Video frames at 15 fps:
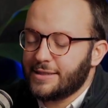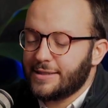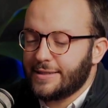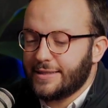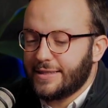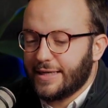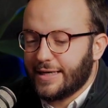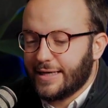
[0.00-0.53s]

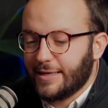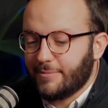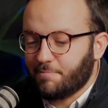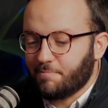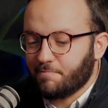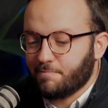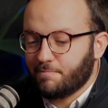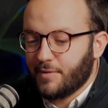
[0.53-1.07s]

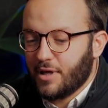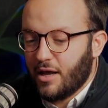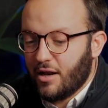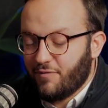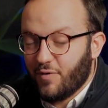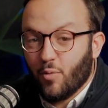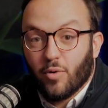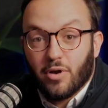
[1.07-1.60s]
And if
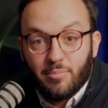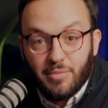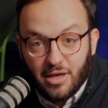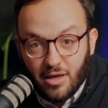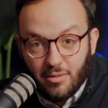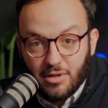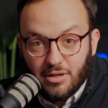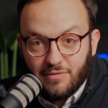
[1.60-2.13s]
you want to become
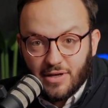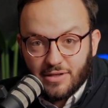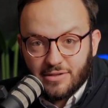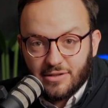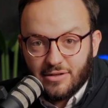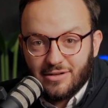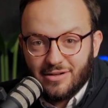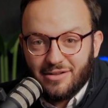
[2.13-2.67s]
an
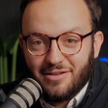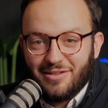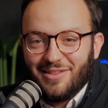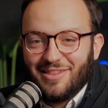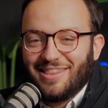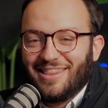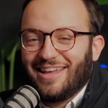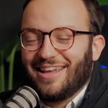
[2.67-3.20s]
investor,
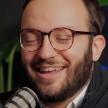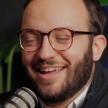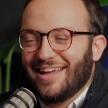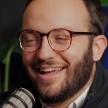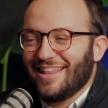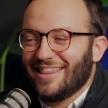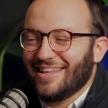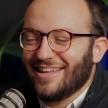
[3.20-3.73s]
the
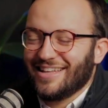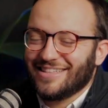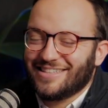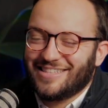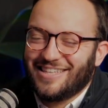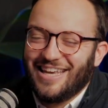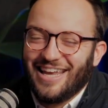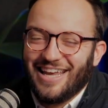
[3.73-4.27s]

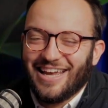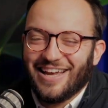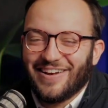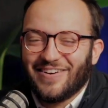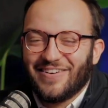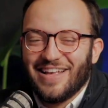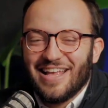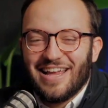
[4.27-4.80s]

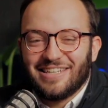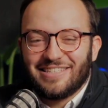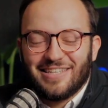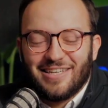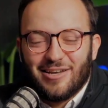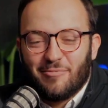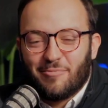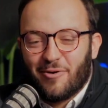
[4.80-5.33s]

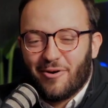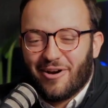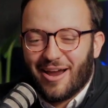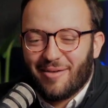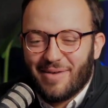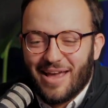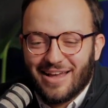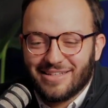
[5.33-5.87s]
CEO program
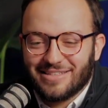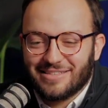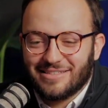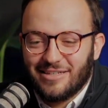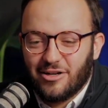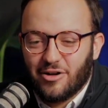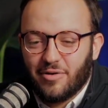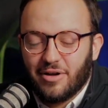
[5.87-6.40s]
has
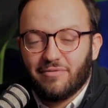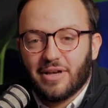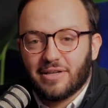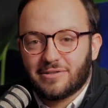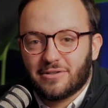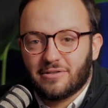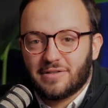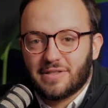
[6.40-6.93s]

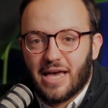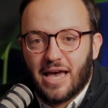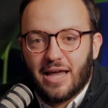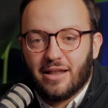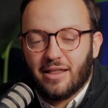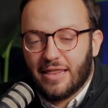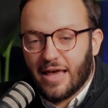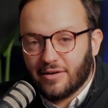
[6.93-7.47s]
investors at
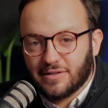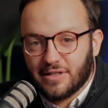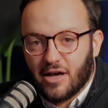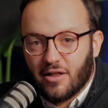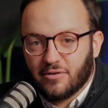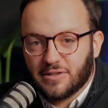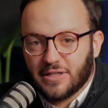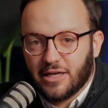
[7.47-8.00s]

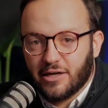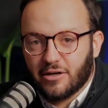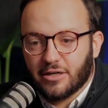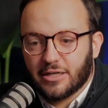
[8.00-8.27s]
$1,000 a year,